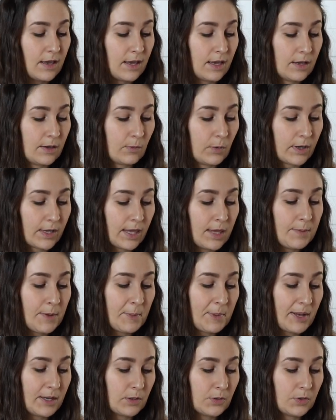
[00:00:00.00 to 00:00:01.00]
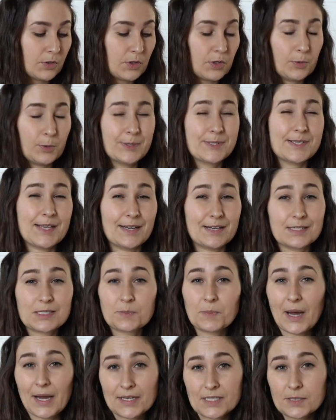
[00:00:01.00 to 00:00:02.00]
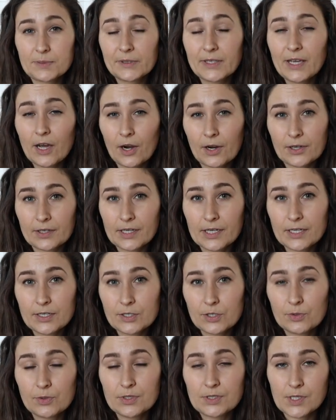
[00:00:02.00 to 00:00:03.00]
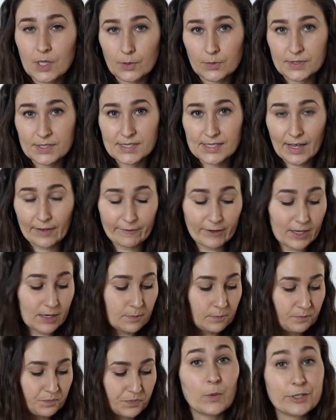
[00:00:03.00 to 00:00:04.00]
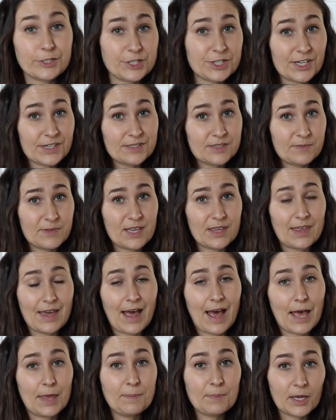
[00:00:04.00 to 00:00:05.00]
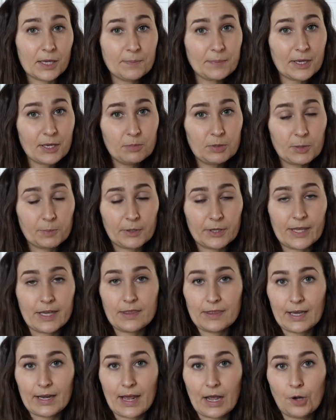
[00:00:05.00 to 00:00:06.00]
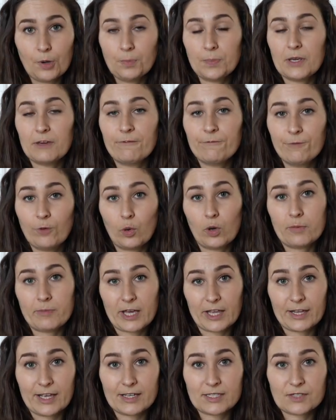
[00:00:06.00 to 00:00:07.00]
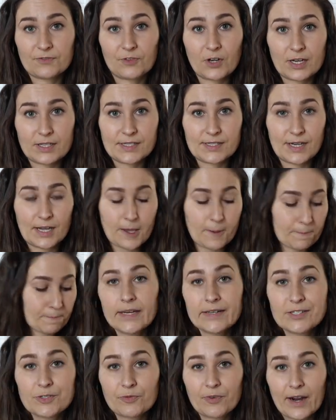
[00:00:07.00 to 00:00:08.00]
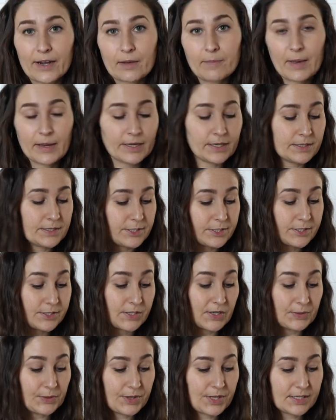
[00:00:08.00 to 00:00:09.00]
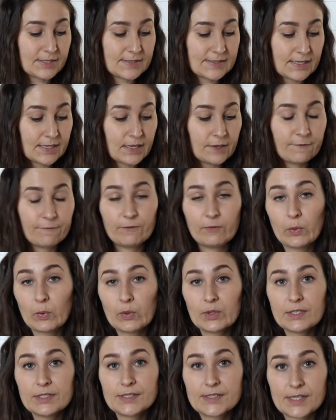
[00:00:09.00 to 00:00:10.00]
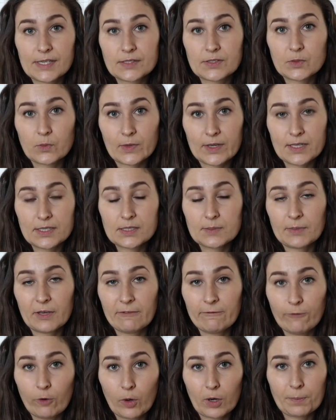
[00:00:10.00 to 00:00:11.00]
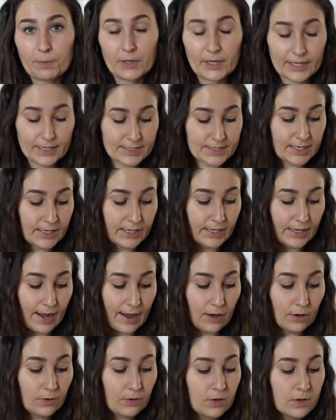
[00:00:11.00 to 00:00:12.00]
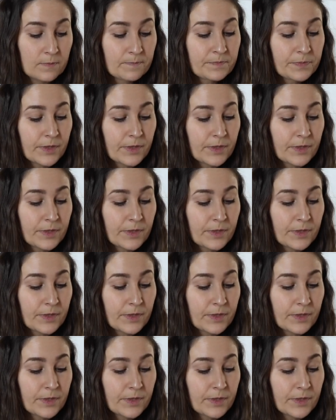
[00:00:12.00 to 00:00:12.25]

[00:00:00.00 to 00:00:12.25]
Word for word: And what came up on Google was that it's possibly hardy to a zone 7, which tells me that I might be able to plant that out before my last frost date. It's recommended to sow this seed four to six weeks before planting it out.